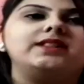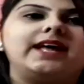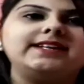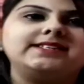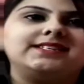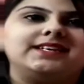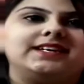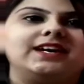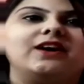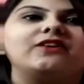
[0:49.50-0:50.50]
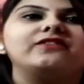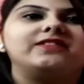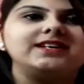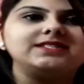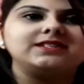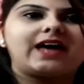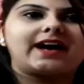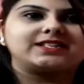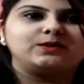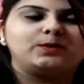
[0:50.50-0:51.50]
Let's see, this
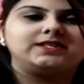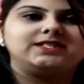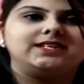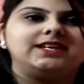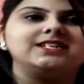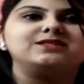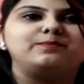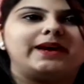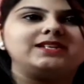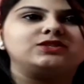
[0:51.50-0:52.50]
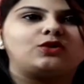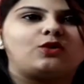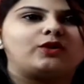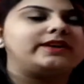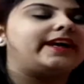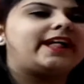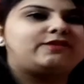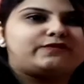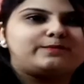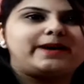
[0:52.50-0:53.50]
activity is based on
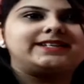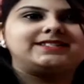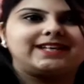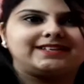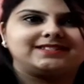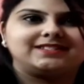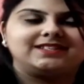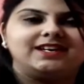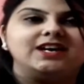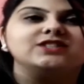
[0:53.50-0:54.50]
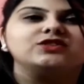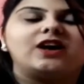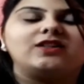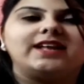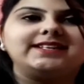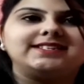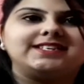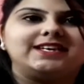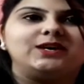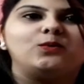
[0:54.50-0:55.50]
alphabet test. So now let's
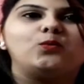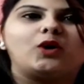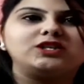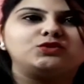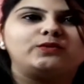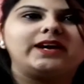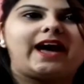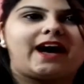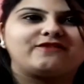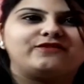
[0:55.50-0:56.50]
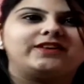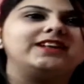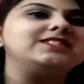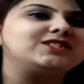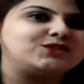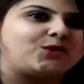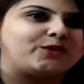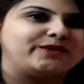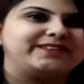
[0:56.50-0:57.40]
see what do we have in store.